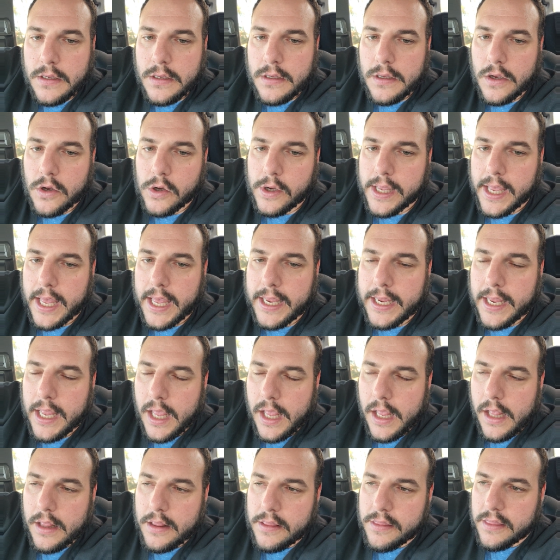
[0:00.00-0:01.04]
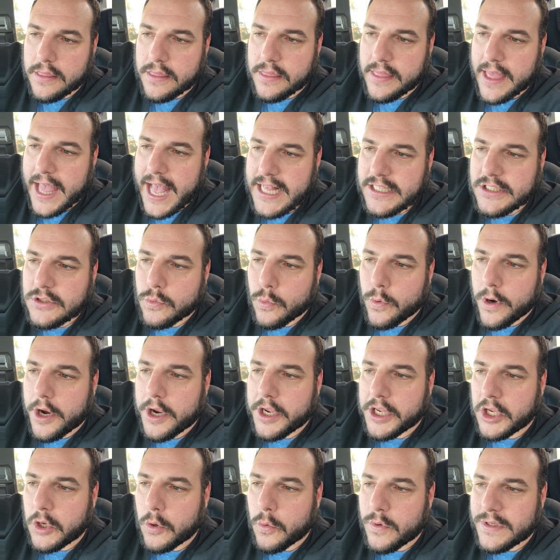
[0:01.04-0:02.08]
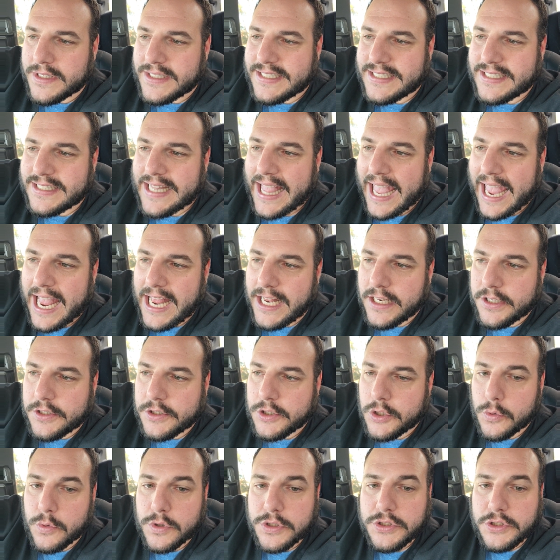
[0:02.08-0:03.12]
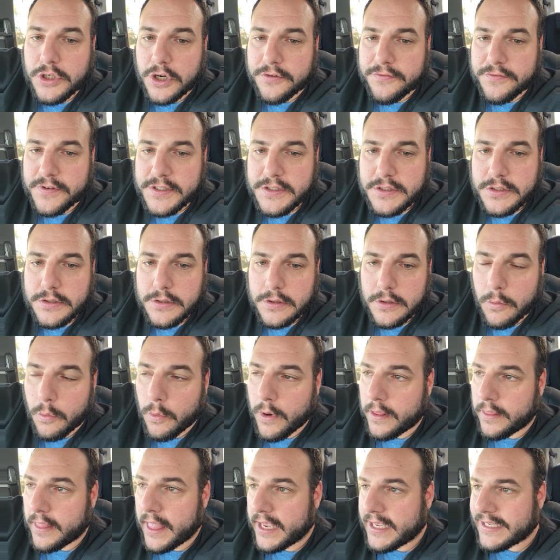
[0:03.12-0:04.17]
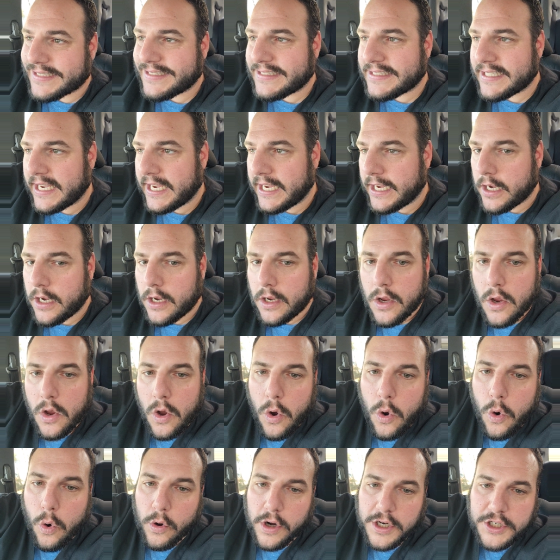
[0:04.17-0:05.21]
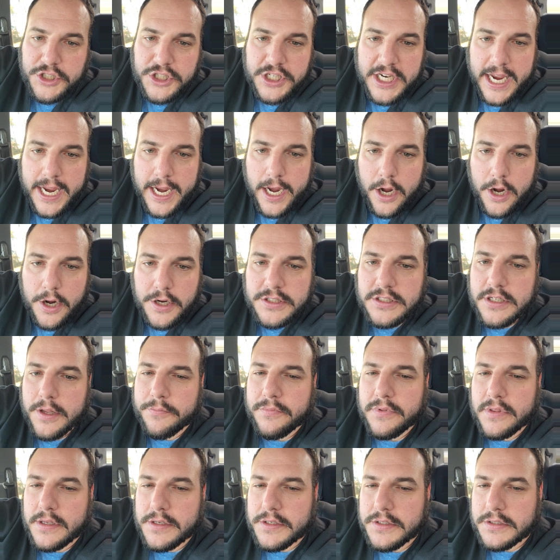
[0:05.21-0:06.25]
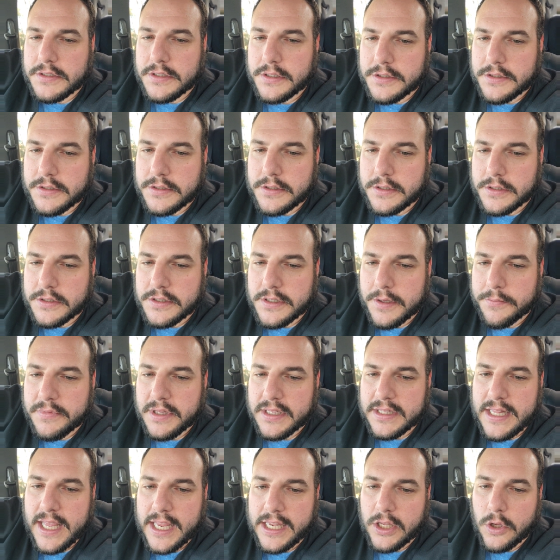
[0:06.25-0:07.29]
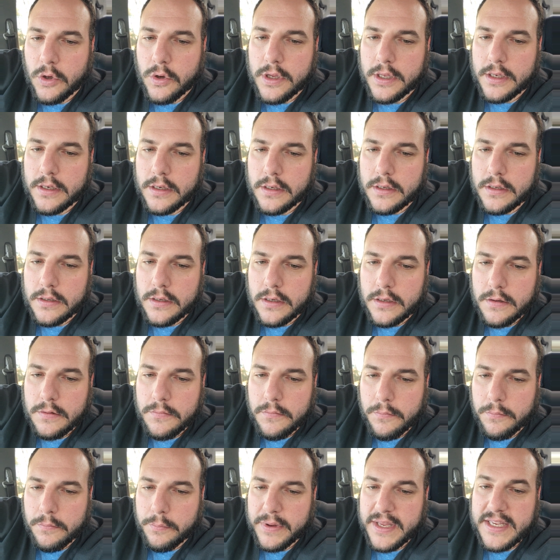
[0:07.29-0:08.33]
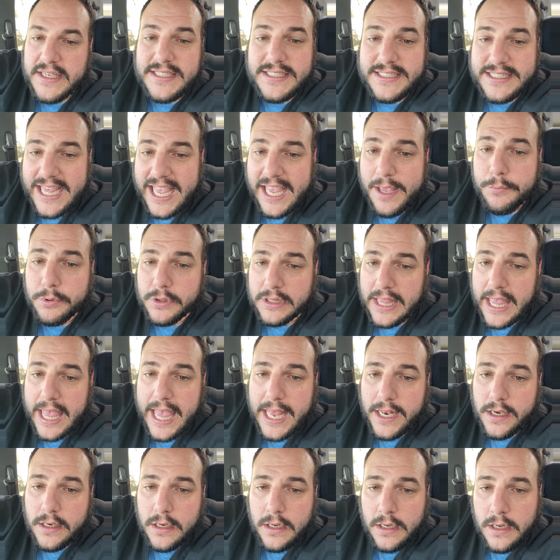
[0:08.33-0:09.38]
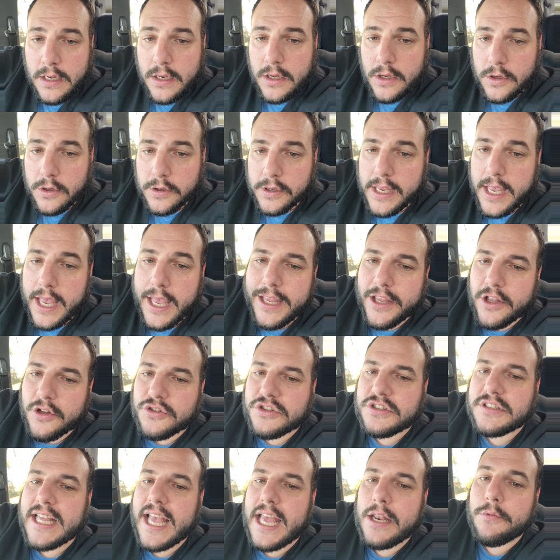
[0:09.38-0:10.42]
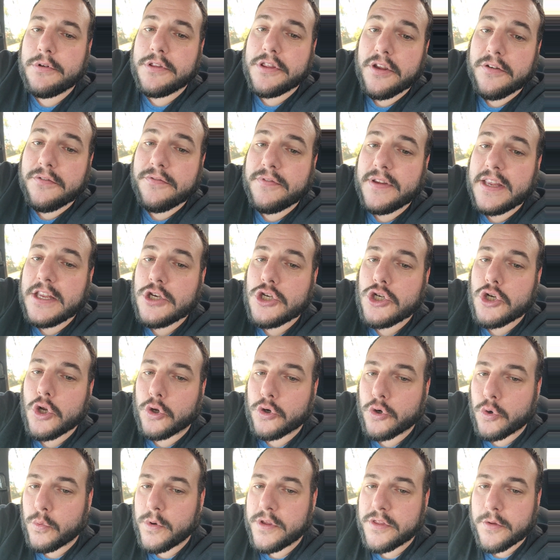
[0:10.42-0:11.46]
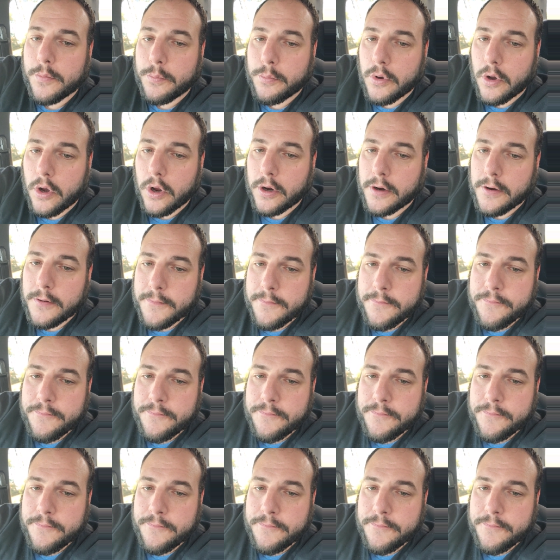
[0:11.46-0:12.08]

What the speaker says: Okay, that's where you would stand to a surface, like a sink or a chair, something that you could be stable at. Okay, you'll stand with your feet shoulder width apart,